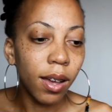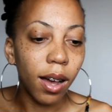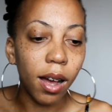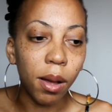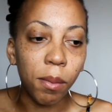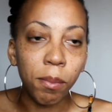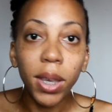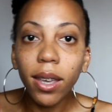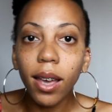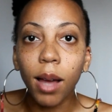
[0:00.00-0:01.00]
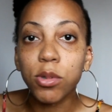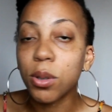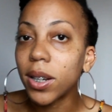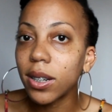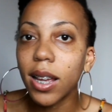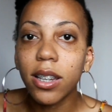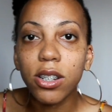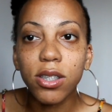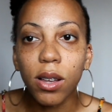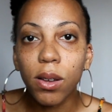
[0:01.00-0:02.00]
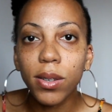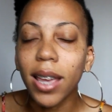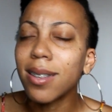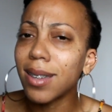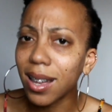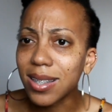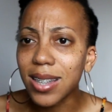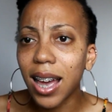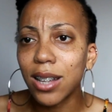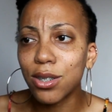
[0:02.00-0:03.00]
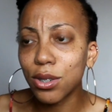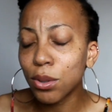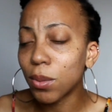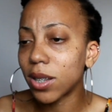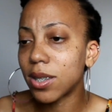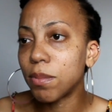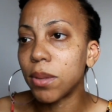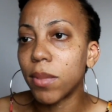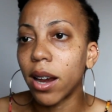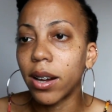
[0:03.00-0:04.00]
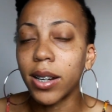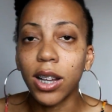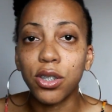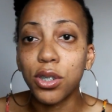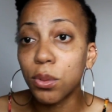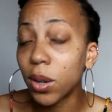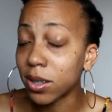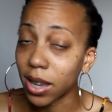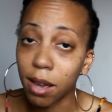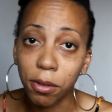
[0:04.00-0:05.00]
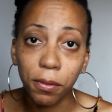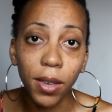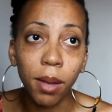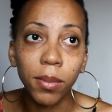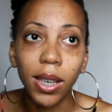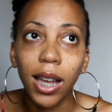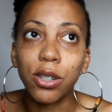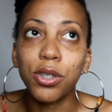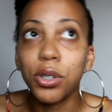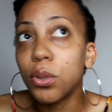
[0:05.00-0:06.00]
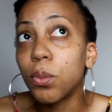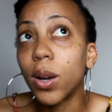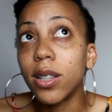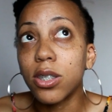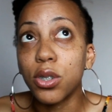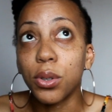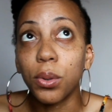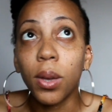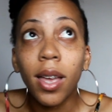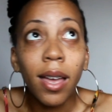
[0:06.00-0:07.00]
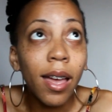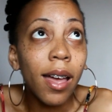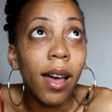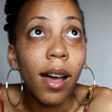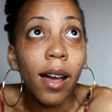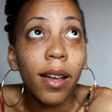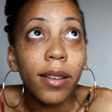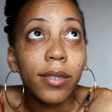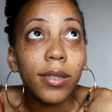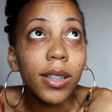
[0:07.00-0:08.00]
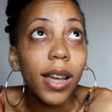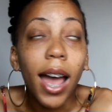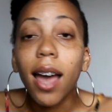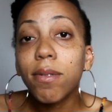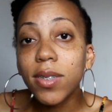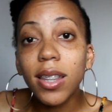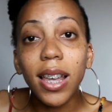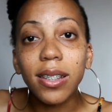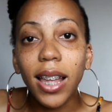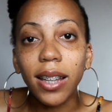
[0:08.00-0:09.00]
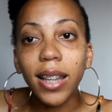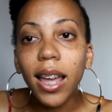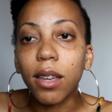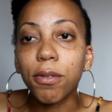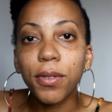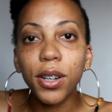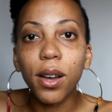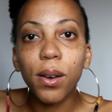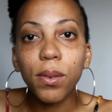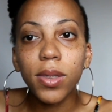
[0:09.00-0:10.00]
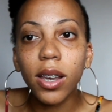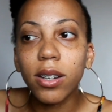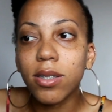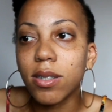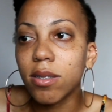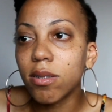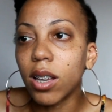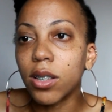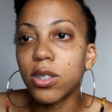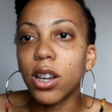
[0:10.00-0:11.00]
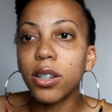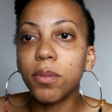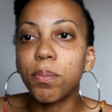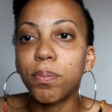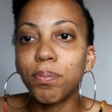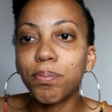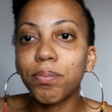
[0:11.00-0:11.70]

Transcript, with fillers: Um, me, I'm 29 years old, and yes, I do want to be married. I do want to have a family. I do want to have that, that life, you know? There's a certain